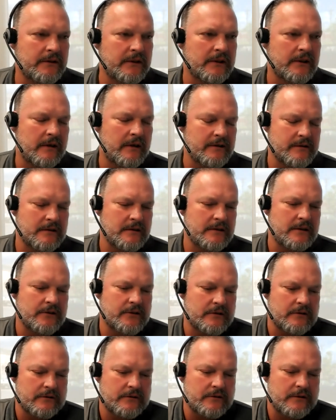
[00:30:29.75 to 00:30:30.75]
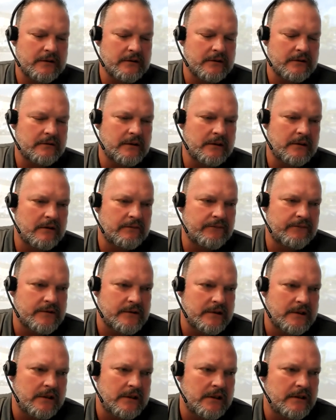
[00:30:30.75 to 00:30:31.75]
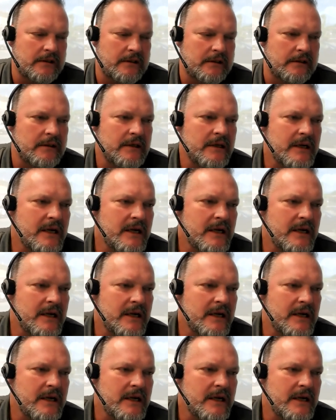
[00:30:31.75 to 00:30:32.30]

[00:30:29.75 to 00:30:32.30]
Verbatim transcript: you know, as an additional to the, the office in London.